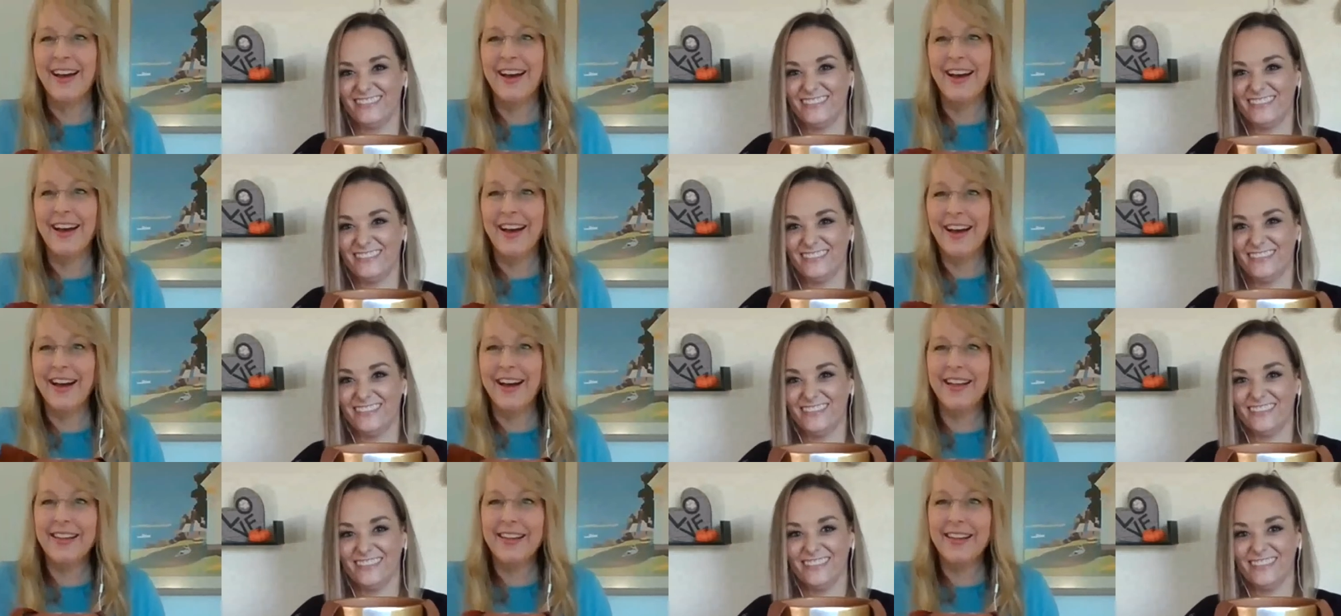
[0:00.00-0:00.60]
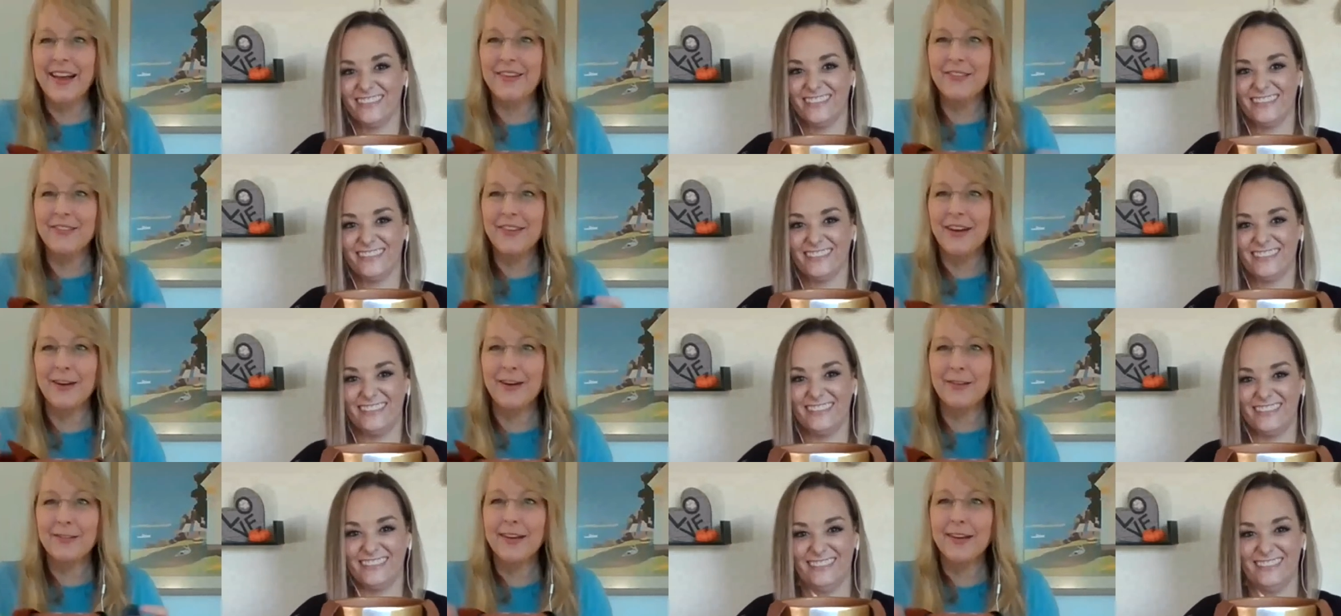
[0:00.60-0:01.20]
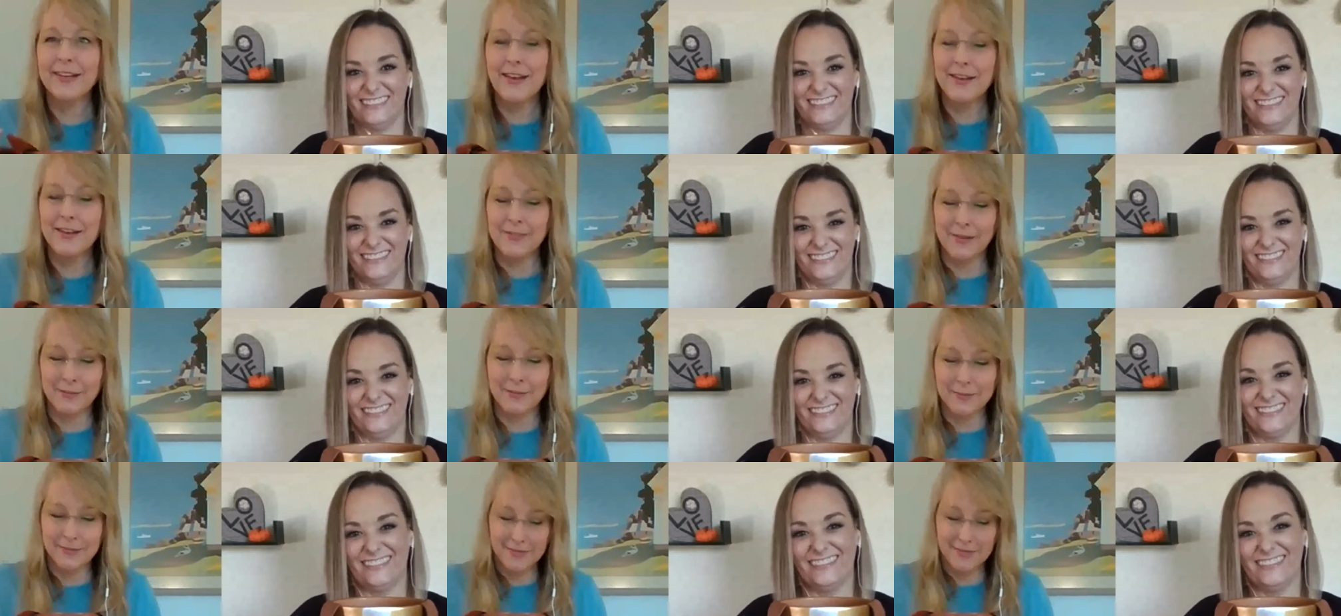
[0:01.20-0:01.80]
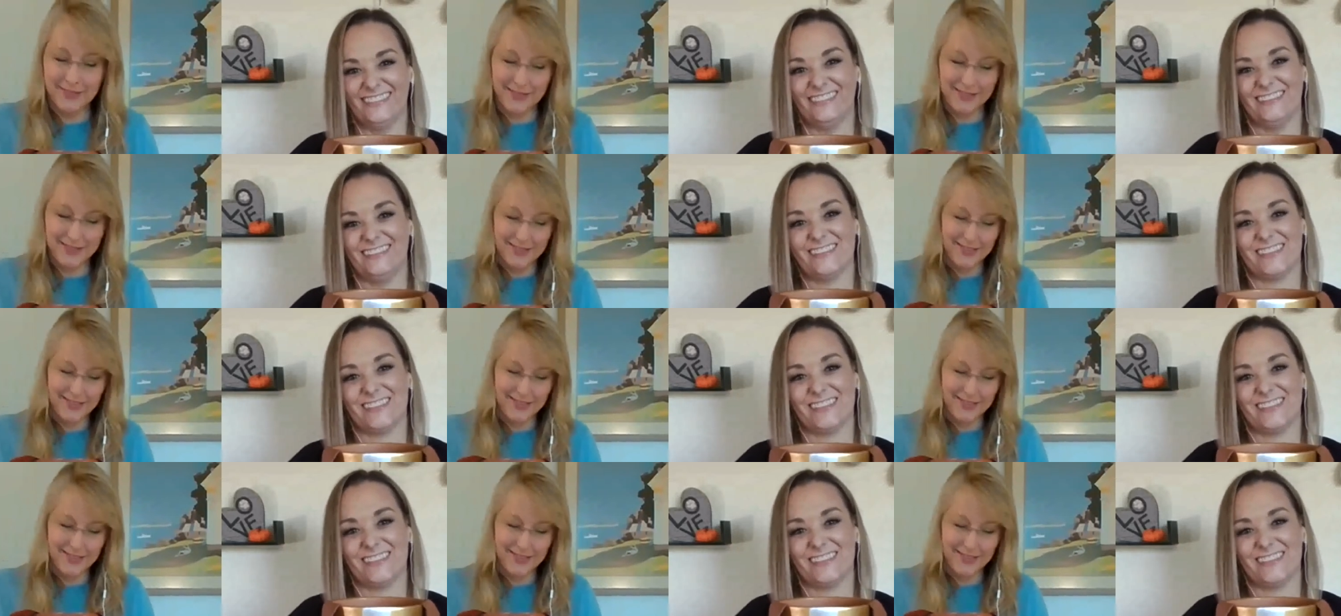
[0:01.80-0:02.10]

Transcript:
Speaker 1: Oh, I love them. I love them.